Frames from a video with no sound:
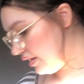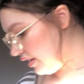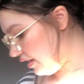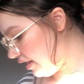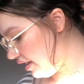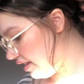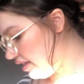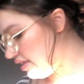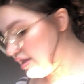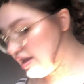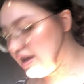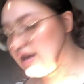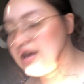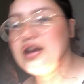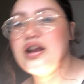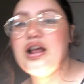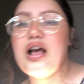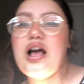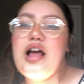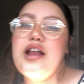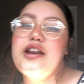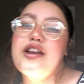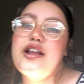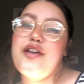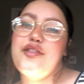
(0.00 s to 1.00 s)
And then
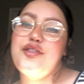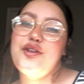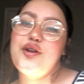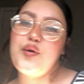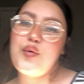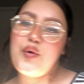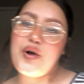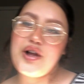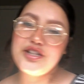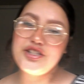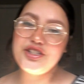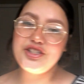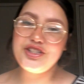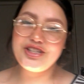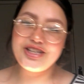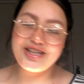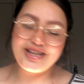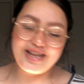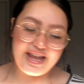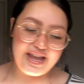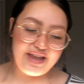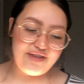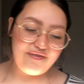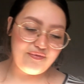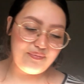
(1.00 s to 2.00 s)
another one she
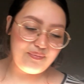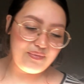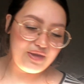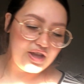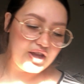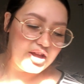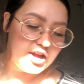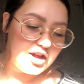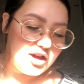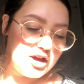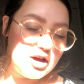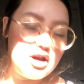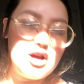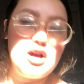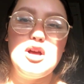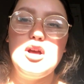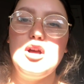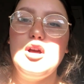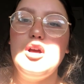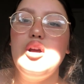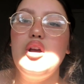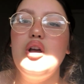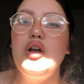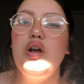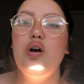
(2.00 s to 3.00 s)
gave me
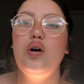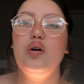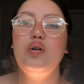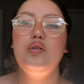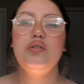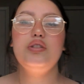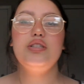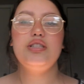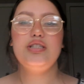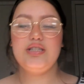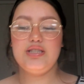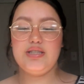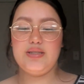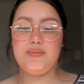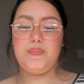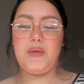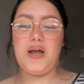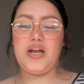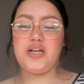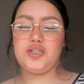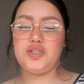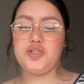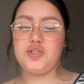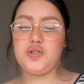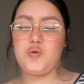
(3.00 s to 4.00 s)
was a
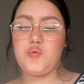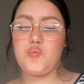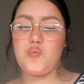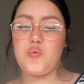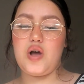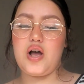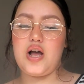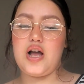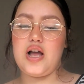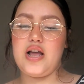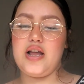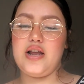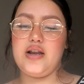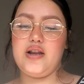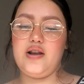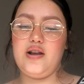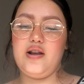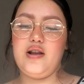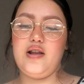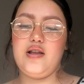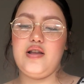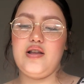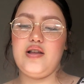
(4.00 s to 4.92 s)
special one.